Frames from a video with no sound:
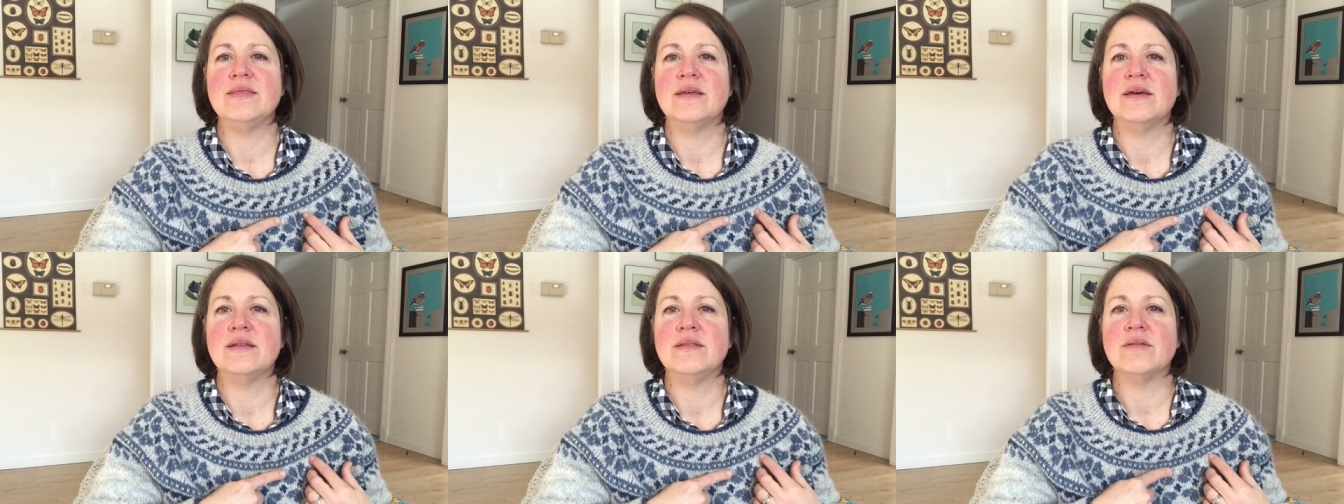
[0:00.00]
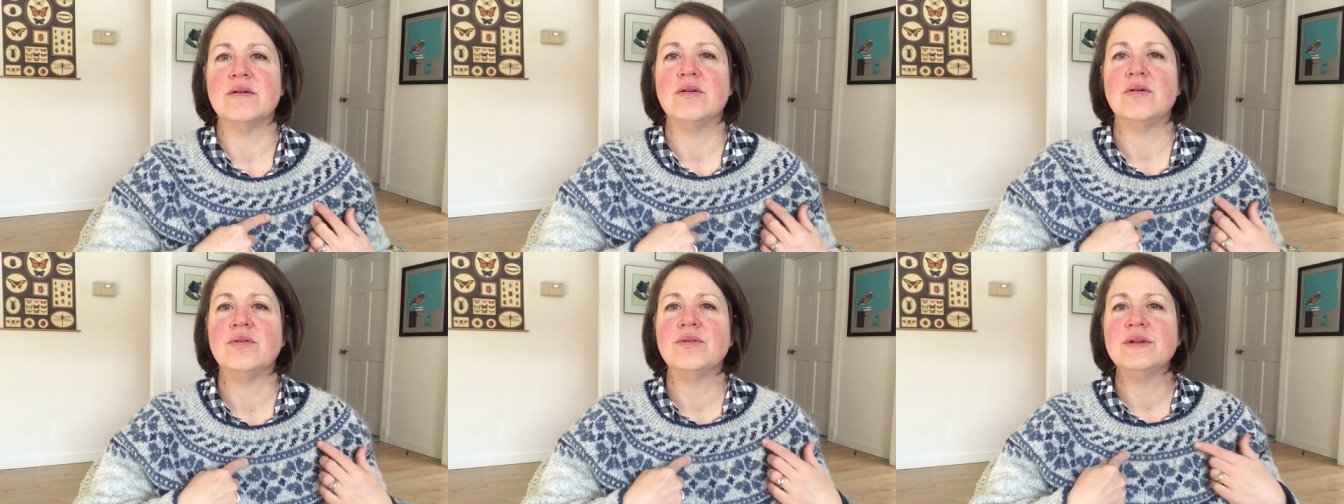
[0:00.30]
then
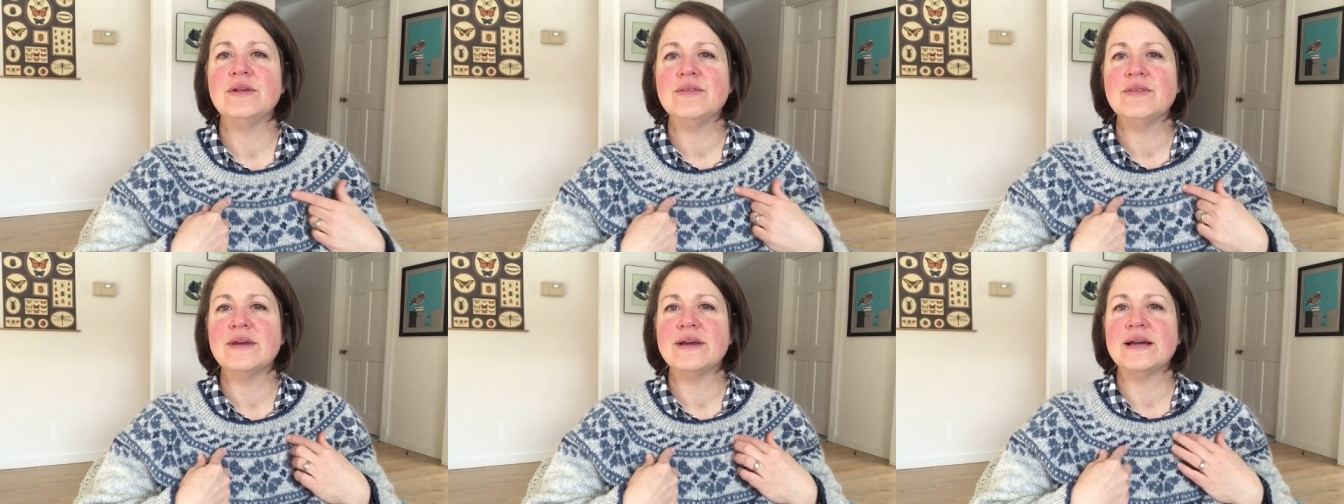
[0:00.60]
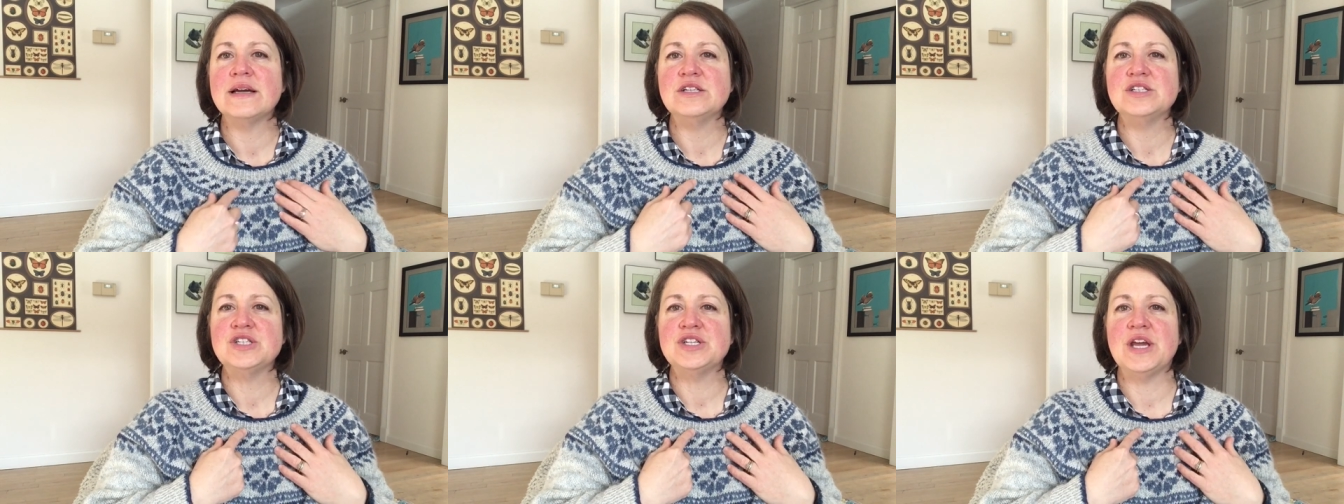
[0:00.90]
the only thing
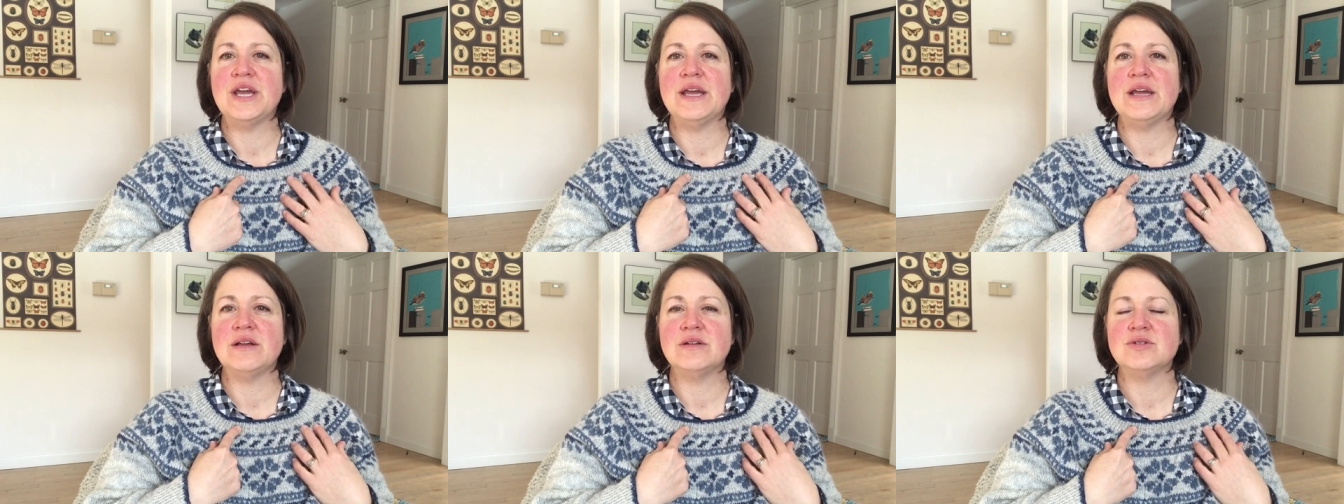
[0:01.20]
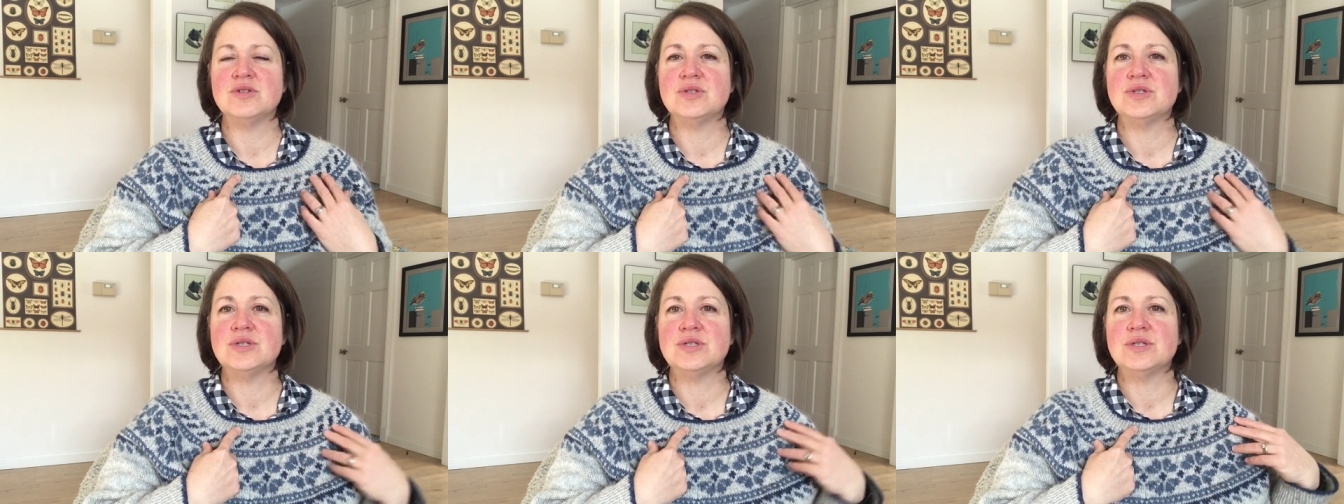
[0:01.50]
I
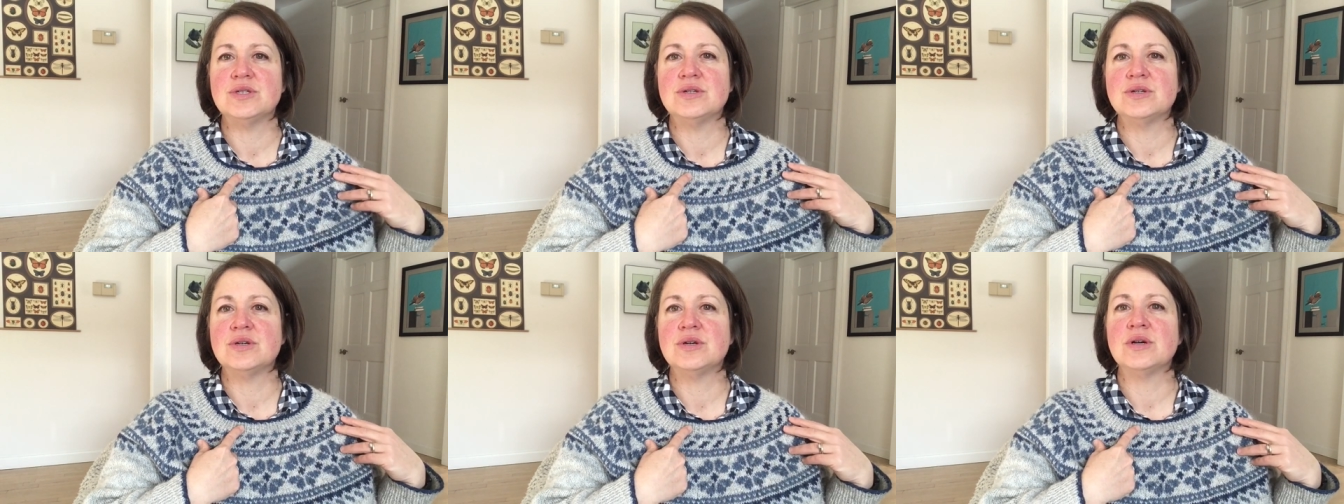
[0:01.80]
changed,